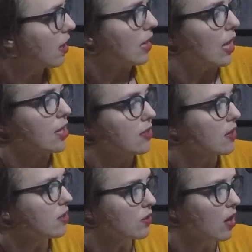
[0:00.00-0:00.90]
Now let's
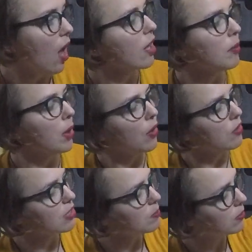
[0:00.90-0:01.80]
also talk about
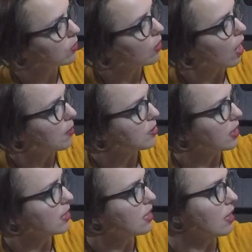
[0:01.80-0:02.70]
this blue
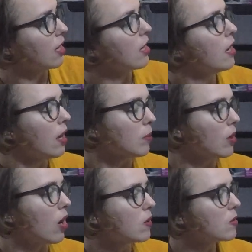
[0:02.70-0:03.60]
object here. We're
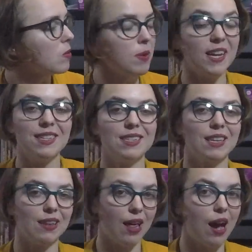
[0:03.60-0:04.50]
also painting
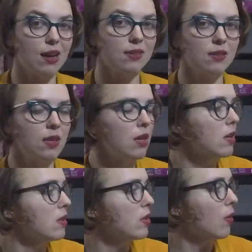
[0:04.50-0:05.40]
glass.
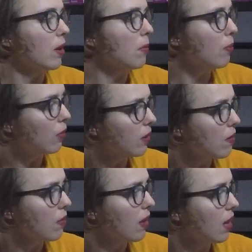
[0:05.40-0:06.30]
So an important
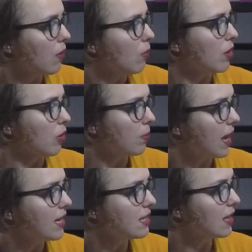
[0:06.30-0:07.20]
thing when you're
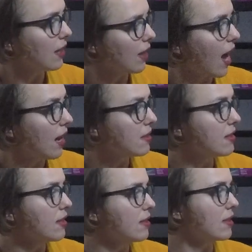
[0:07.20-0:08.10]
painting
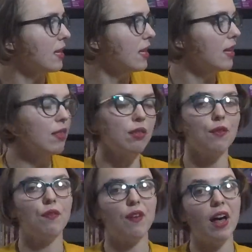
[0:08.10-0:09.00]
glass is getting the
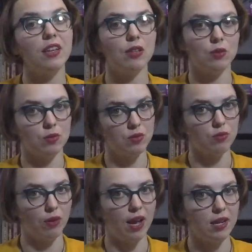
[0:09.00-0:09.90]
values
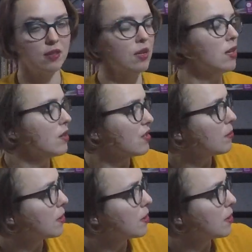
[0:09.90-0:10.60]
right. So the